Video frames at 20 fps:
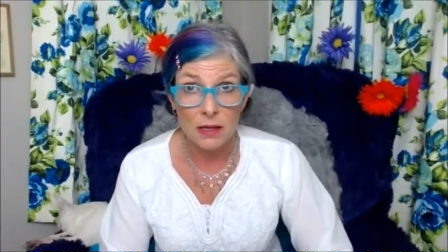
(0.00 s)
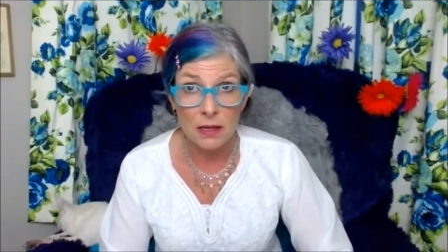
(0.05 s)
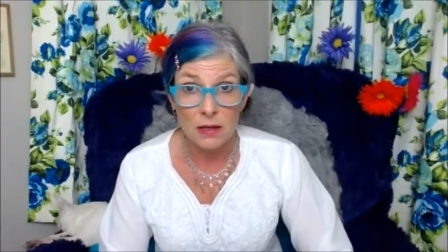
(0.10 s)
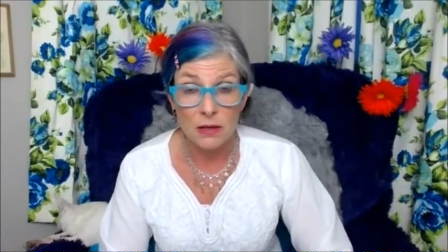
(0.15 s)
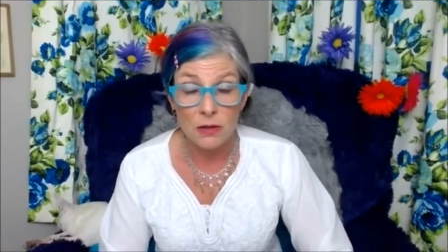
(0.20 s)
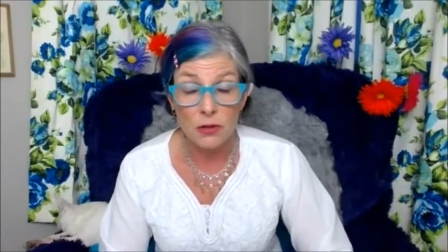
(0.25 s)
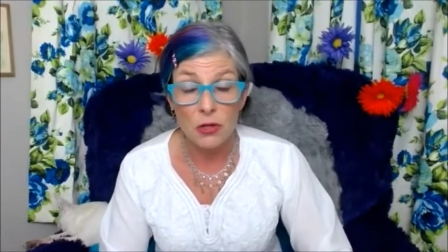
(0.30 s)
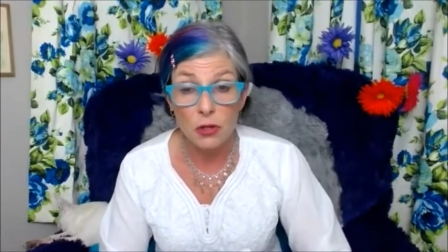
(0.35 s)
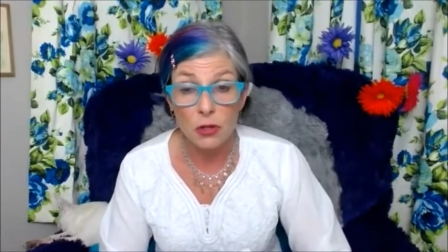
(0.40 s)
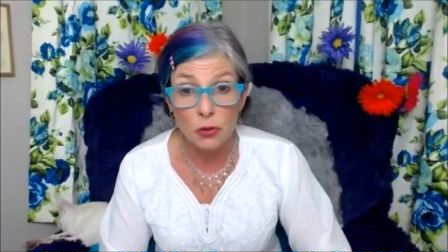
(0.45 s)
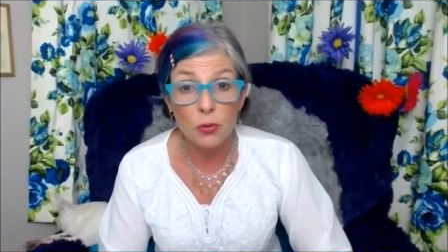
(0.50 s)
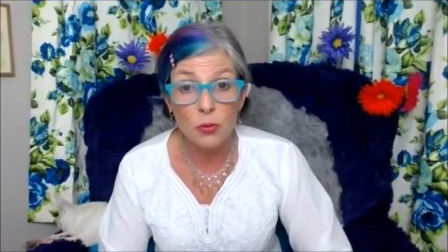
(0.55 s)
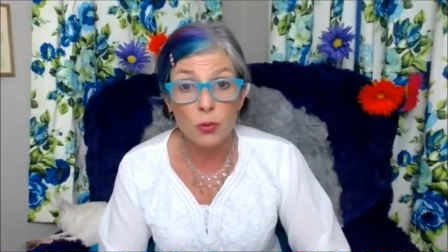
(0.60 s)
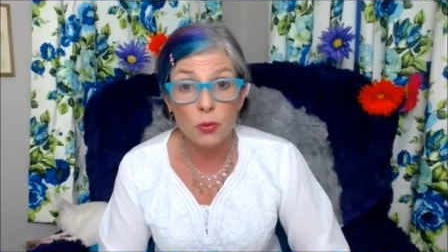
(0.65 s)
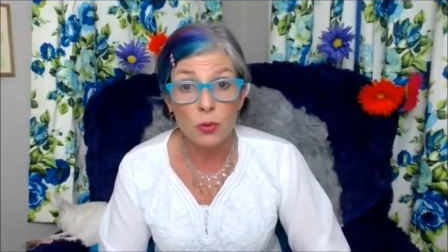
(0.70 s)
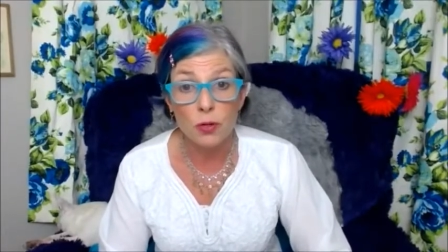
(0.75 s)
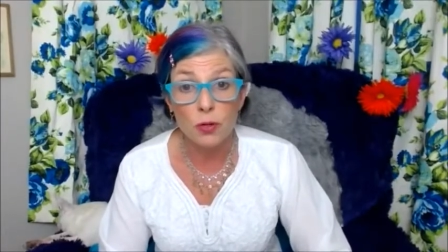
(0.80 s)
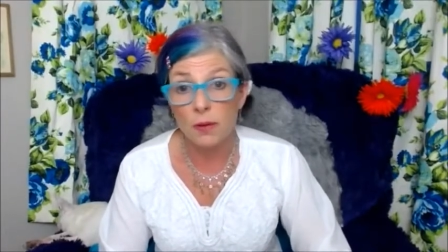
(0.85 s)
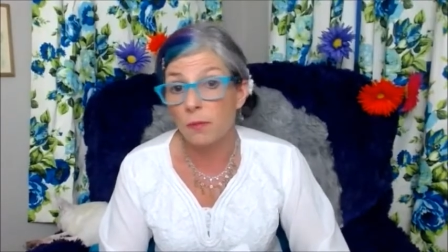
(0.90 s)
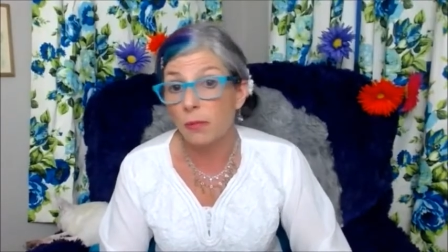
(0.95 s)

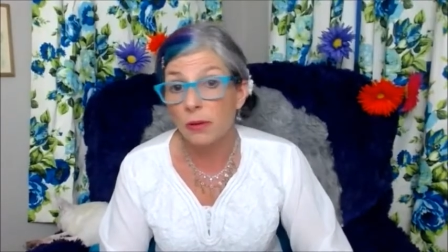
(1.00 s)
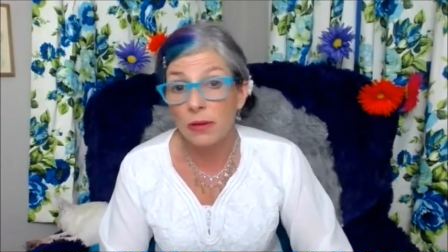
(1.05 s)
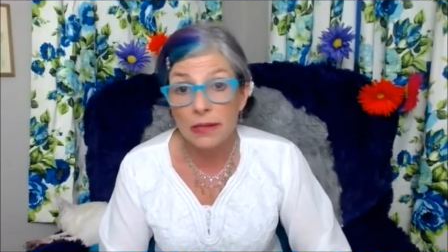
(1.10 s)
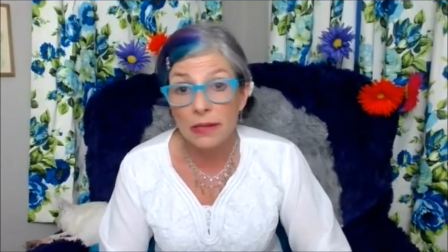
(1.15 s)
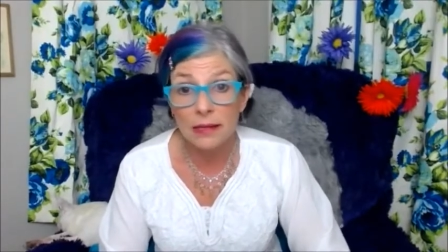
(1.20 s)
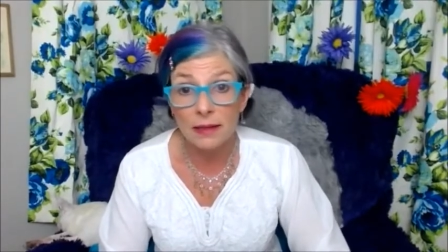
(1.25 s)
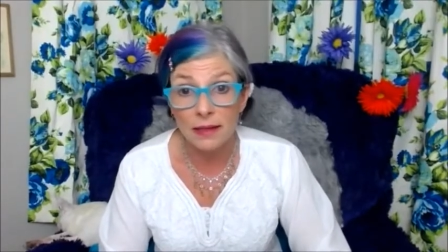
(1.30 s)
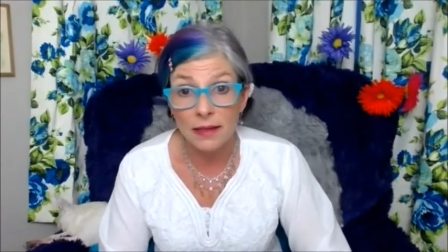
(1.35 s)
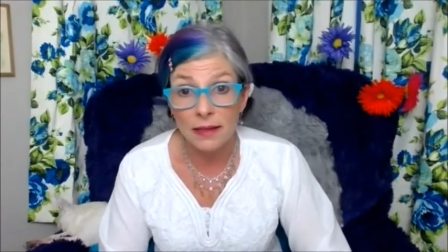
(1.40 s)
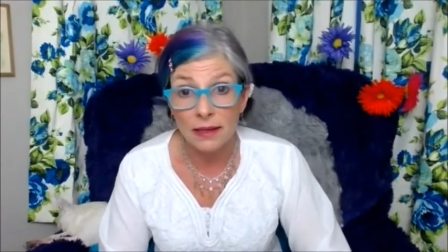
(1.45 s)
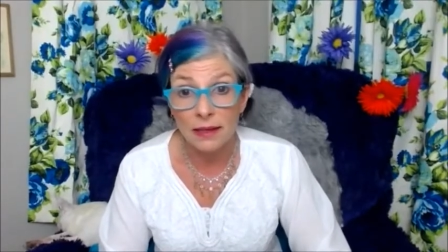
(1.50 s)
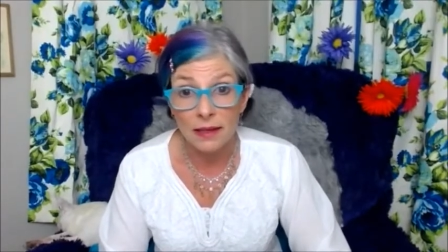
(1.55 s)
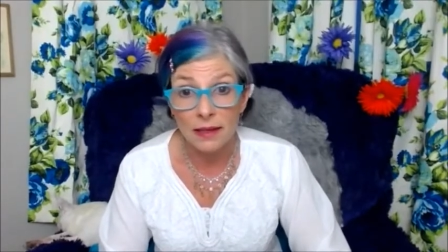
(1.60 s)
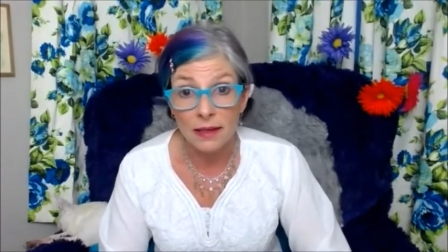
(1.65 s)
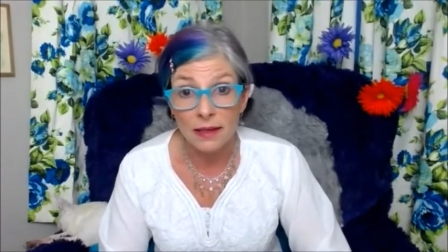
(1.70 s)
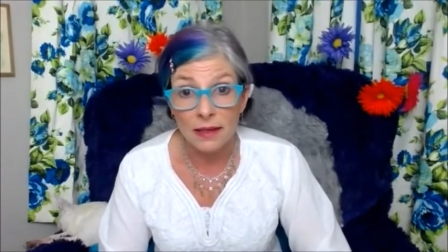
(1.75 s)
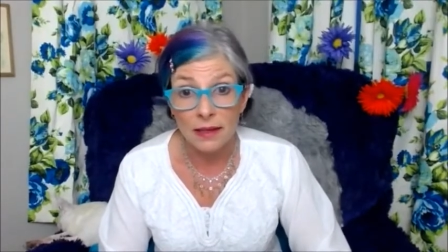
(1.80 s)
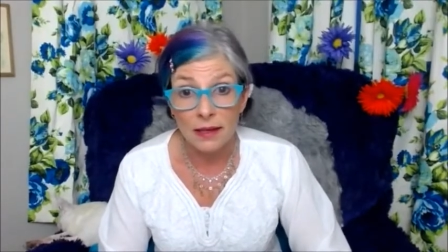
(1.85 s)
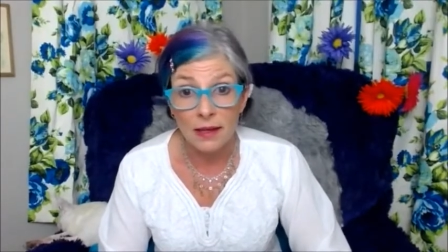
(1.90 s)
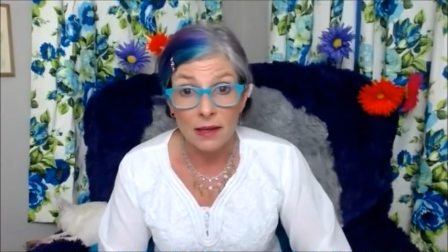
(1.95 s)
you completely.
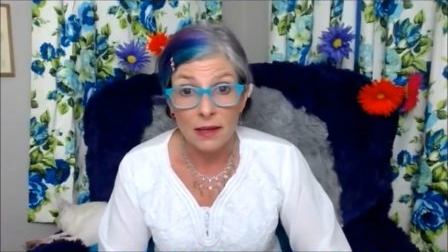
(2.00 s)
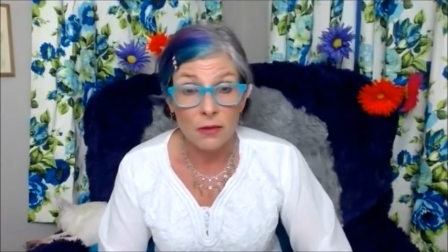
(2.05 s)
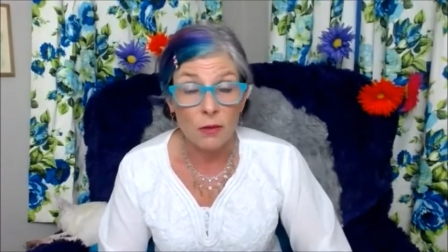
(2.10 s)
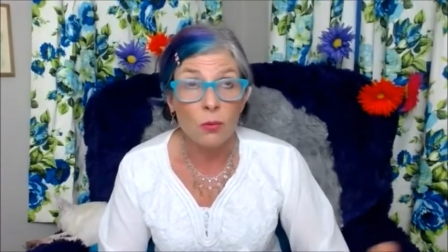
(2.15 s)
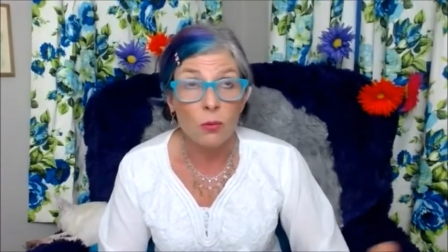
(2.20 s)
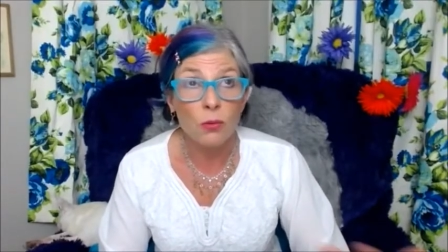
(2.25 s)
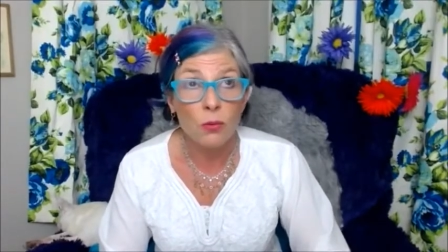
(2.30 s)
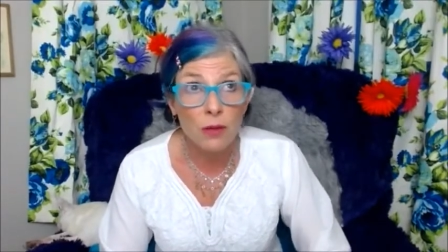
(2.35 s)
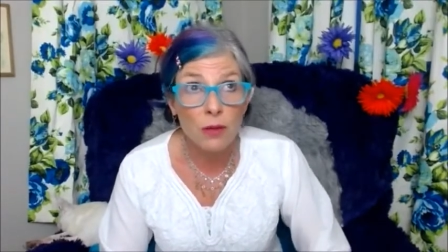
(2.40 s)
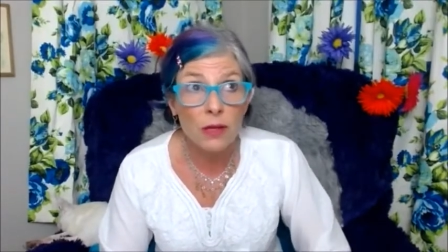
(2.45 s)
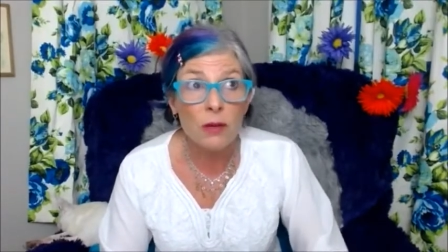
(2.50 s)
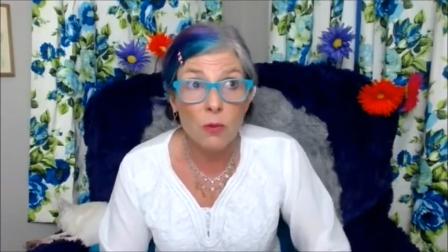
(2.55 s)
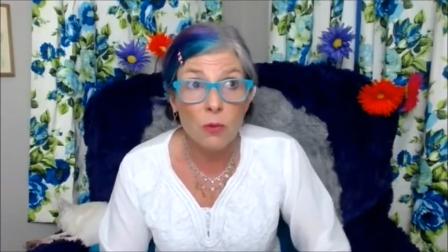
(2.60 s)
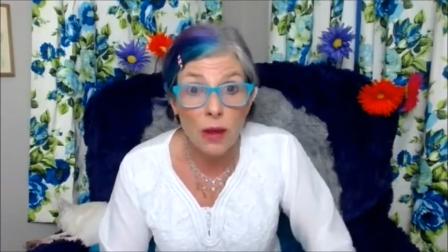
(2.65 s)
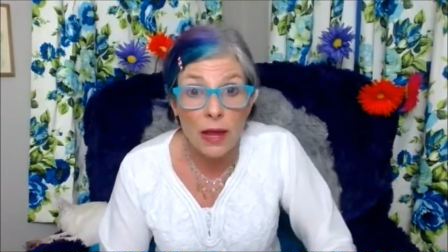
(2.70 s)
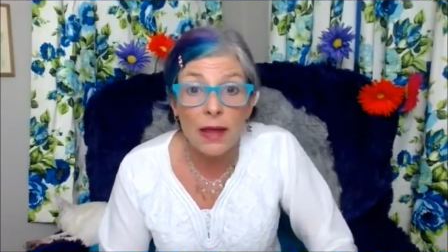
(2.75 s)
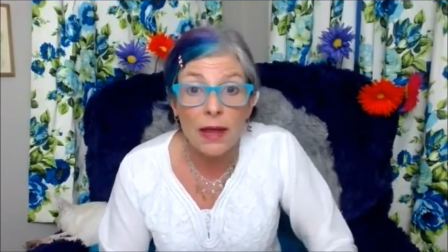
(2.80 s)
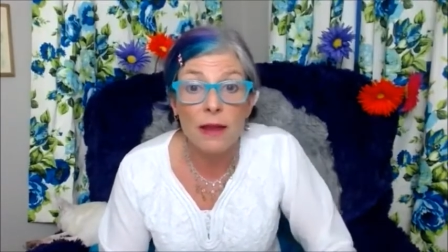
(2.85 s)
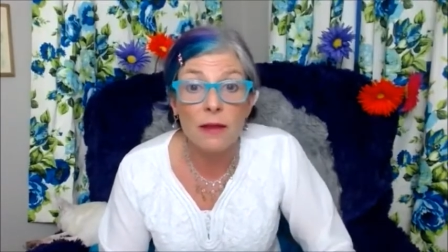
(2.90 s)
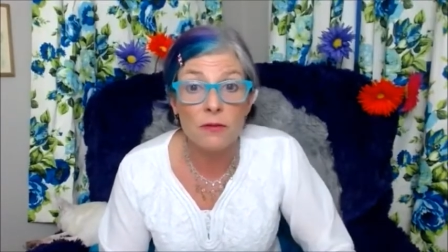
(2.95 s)
And the only
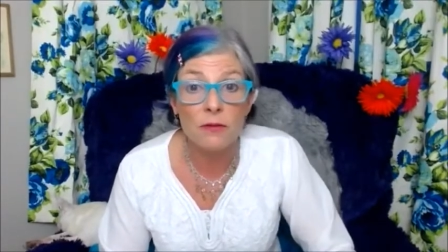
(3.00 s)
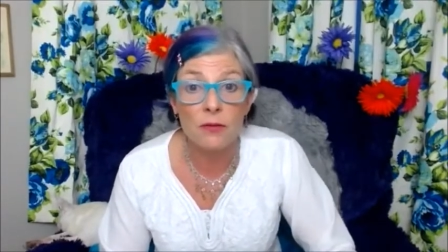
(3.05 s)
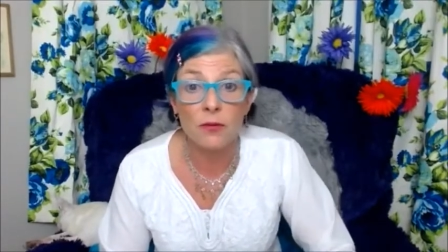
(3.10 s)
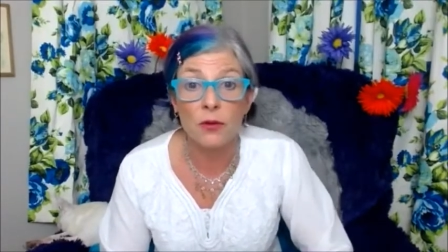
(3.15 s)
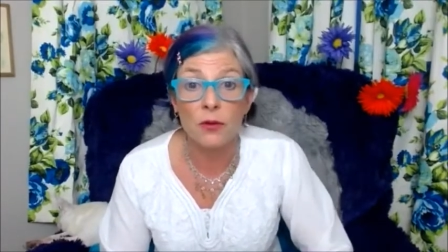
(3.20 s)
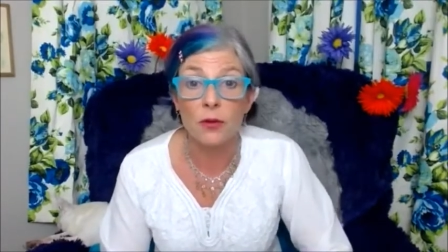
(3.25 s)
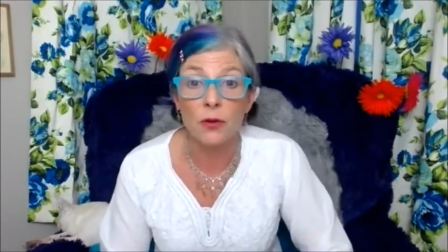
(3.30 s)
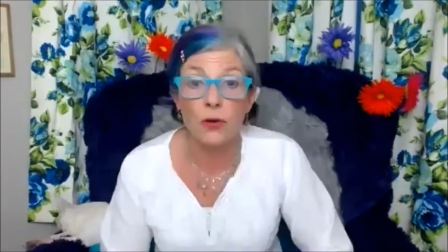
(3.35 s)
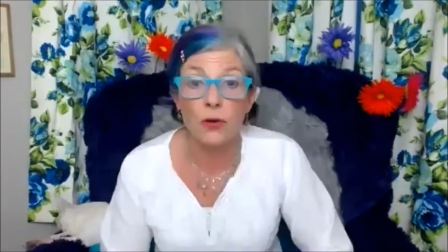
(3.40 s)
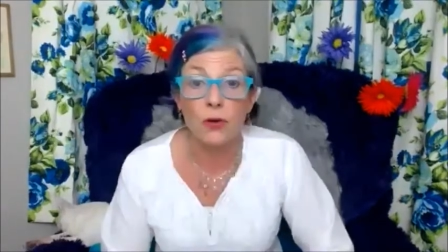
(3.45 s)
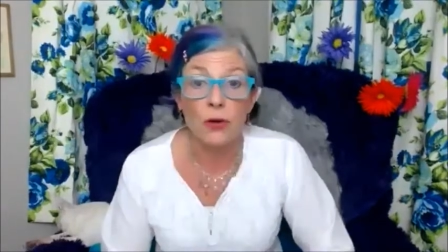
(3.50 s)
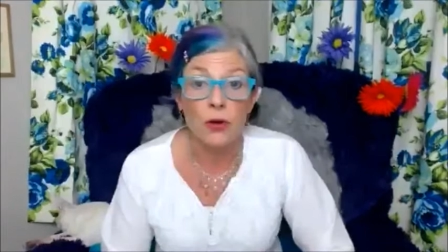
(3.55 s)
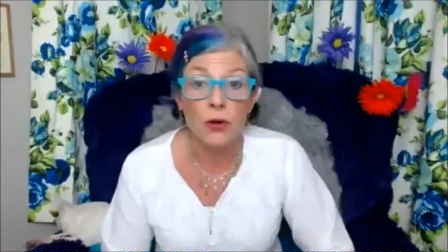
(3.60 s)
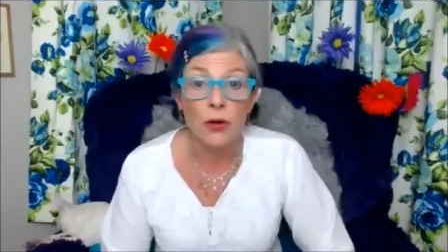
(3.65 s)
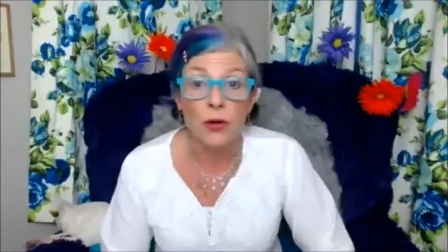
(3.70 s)
way for